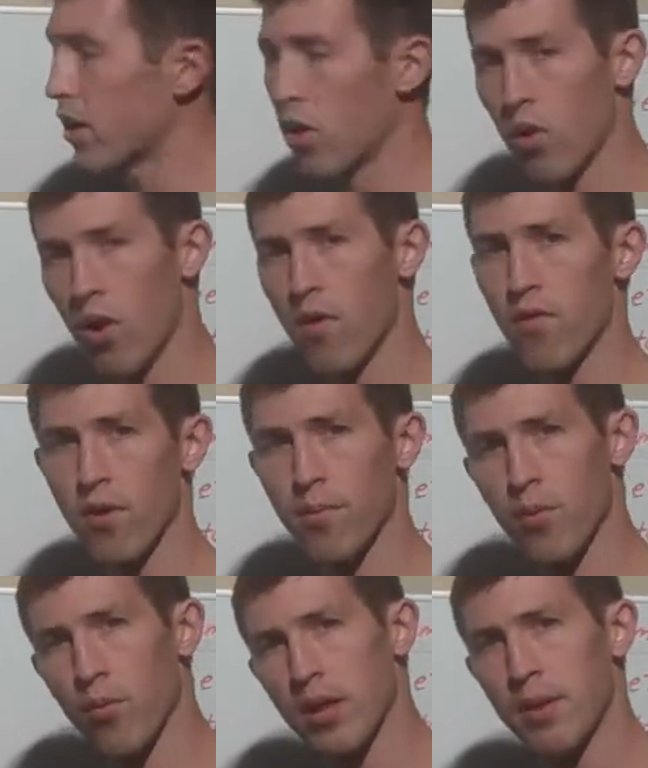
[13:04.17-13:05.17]
go over
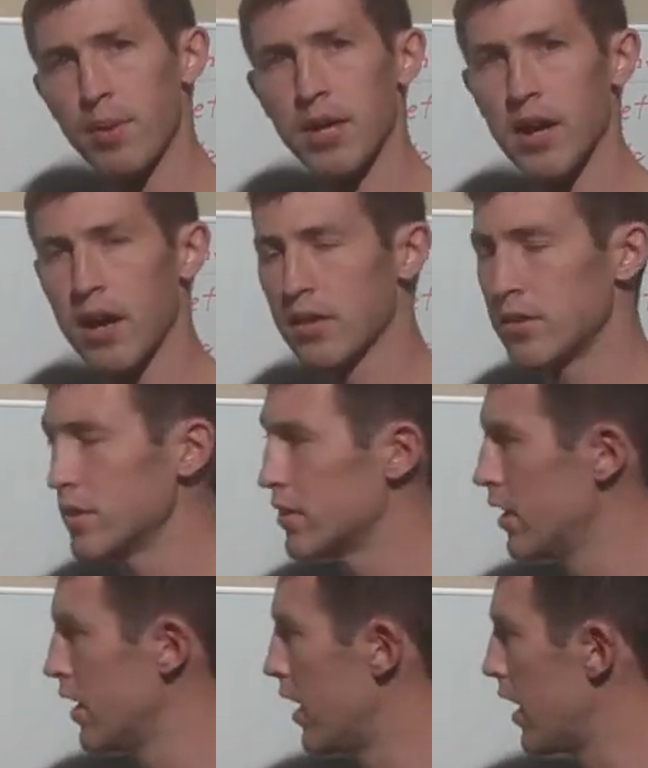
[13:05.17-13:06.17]
them and really be conscious.
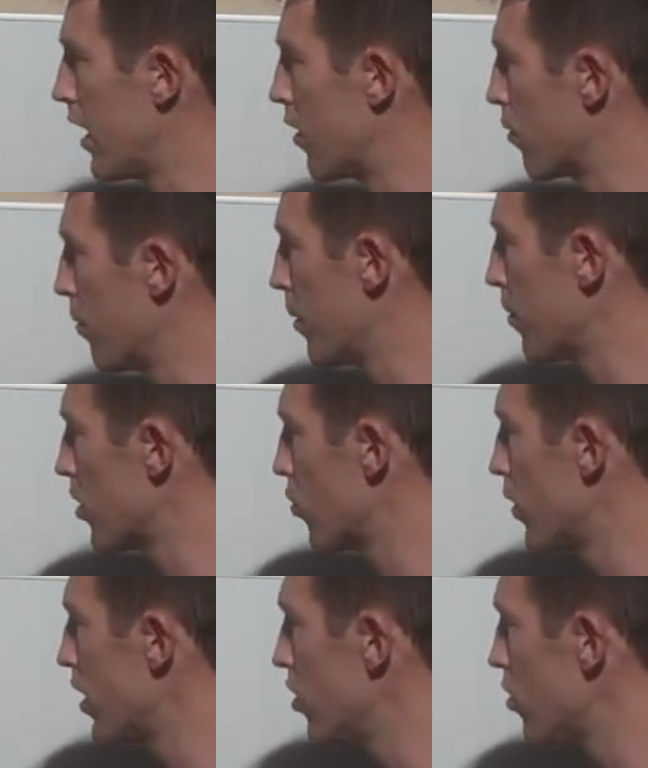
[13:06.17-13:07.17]
And remember that
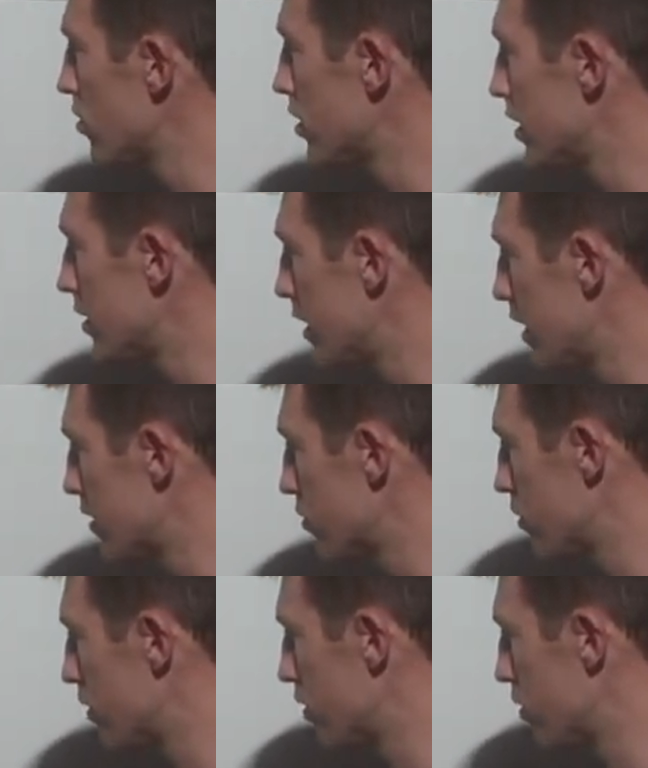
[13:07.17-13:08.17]
we use these things
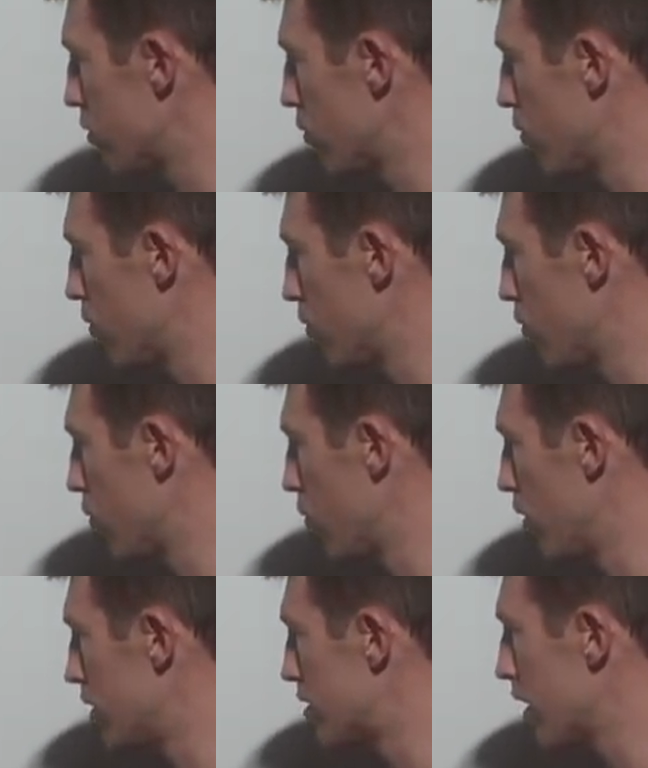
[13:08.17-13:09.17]

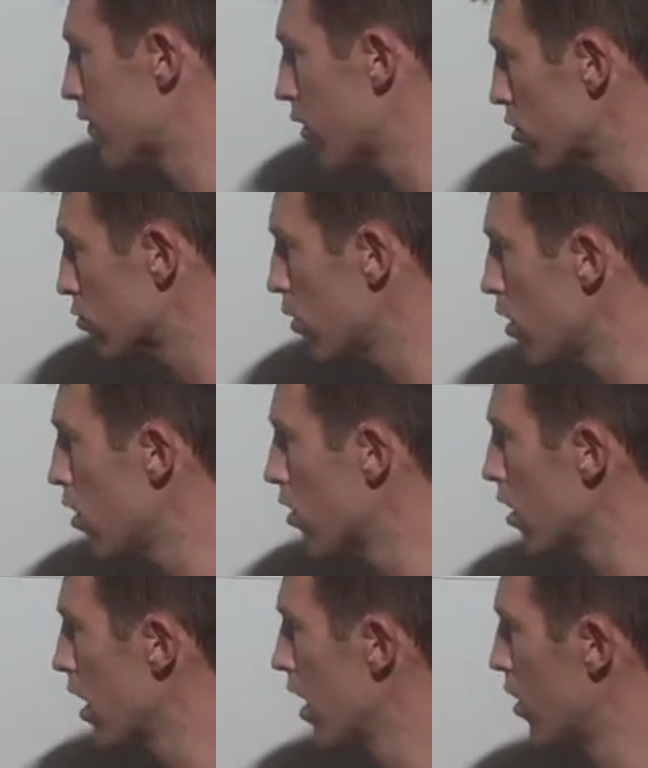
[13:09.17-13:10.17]
when stuff goes
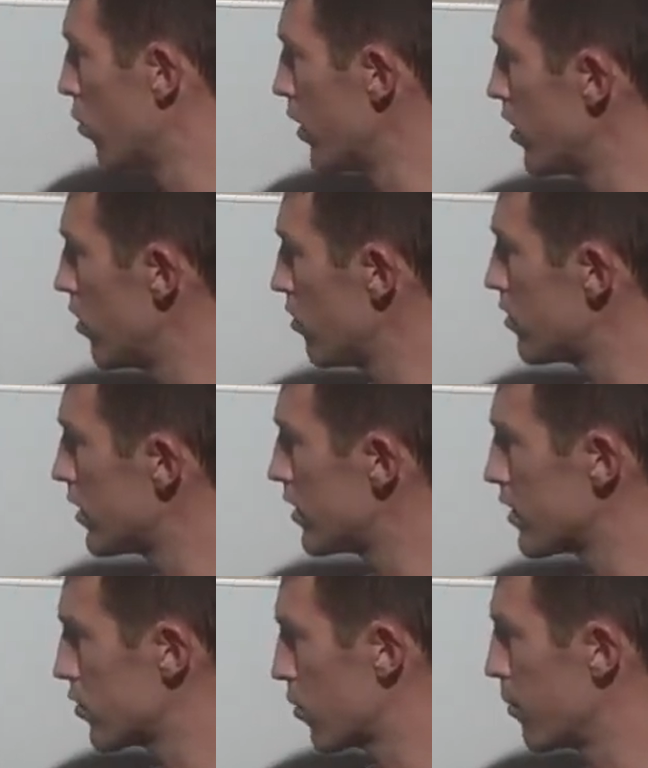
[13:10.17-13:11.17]
wrong. We use these
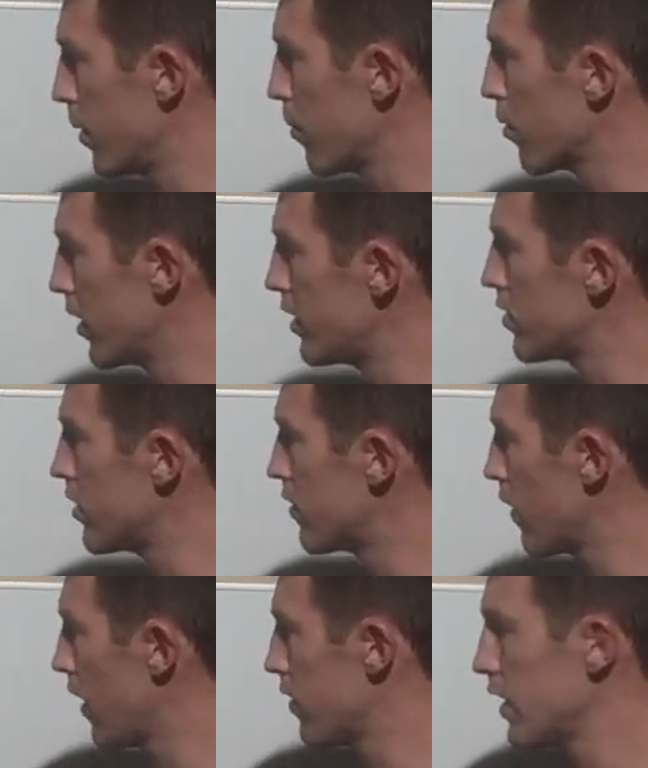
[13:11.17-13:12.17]
things. Remember each of these
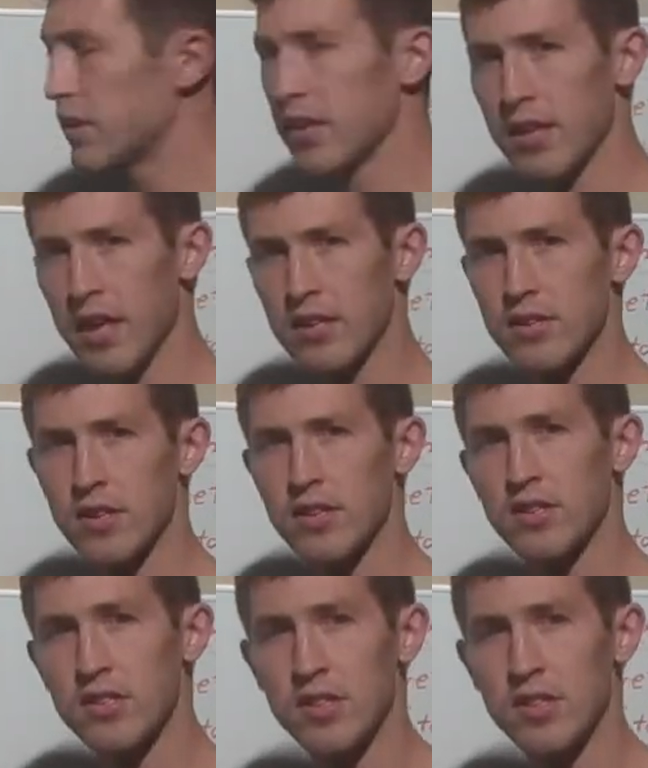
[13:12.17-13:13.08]
5 things, and that's it.